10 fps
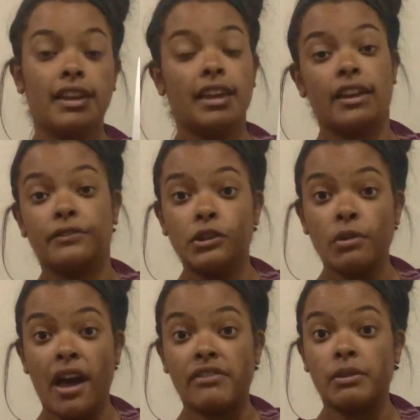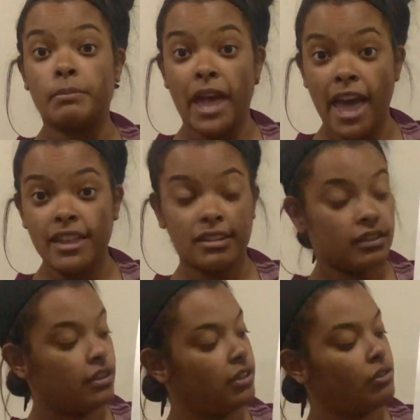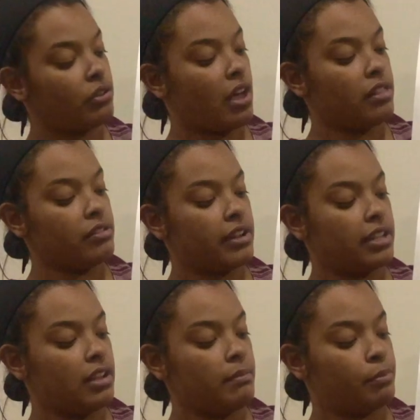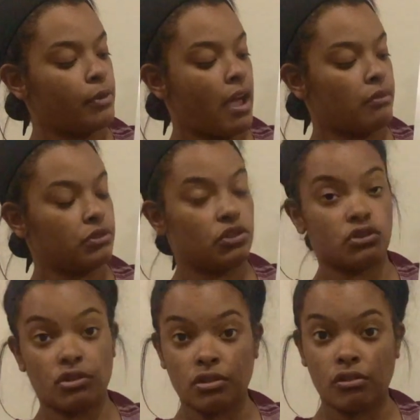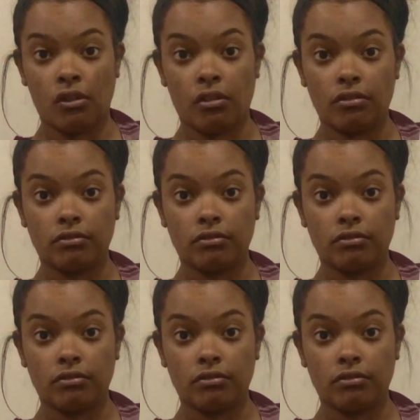If you have a pet, you'll color in a brown circle.